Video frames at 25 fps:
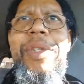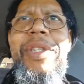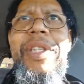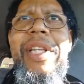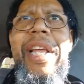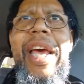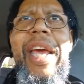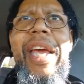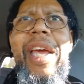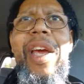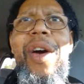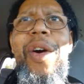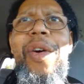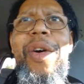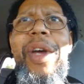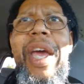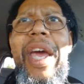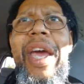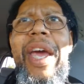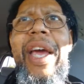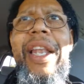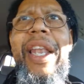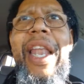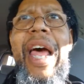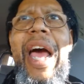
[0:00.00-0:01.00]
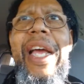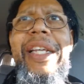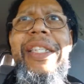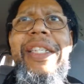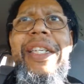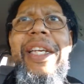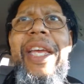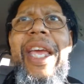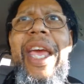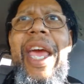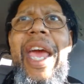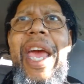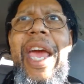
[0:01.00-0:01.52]
like, okay,
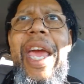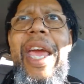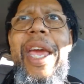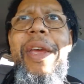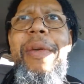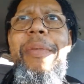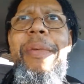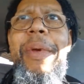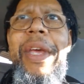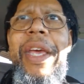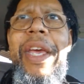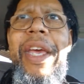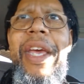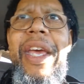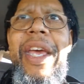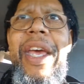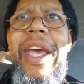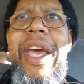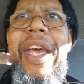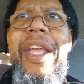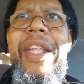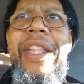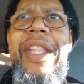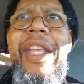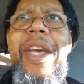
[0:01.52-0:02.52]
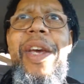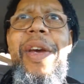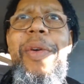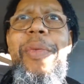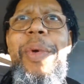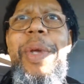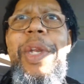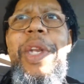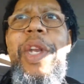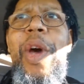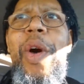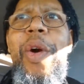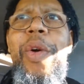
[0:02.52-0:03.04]
Elijah came, and then
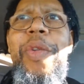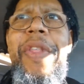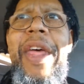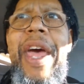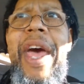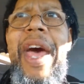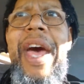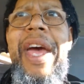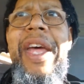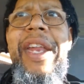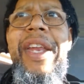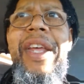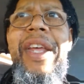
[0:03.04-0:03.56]
we know that